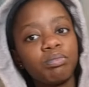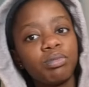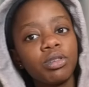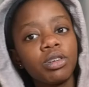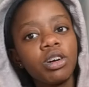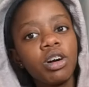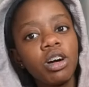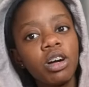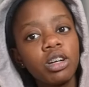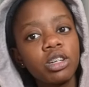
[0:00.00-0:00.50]

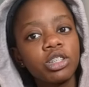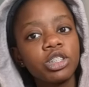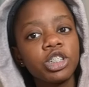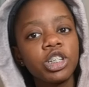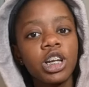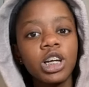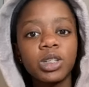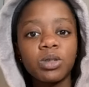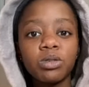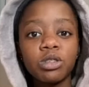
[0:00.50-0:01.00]
Because
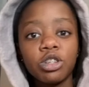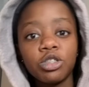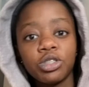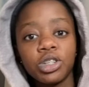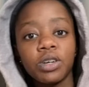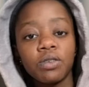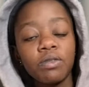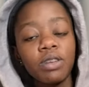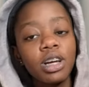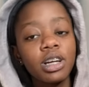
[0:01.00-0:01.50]
she doesn't want
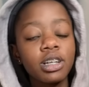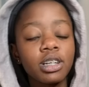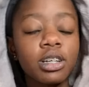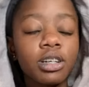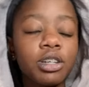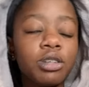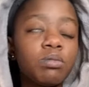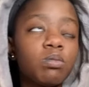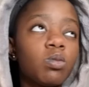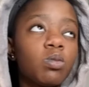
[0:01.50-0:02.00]
to drive
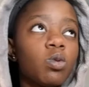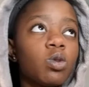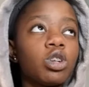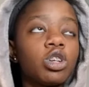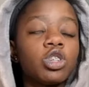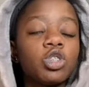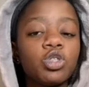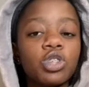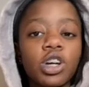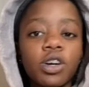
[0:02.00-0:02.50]
like in
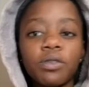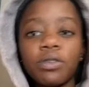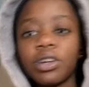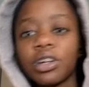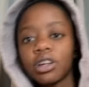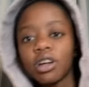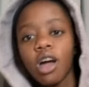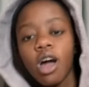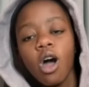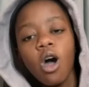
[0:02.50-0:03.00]
morning
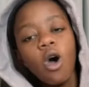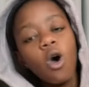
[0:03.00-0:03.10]
traffic.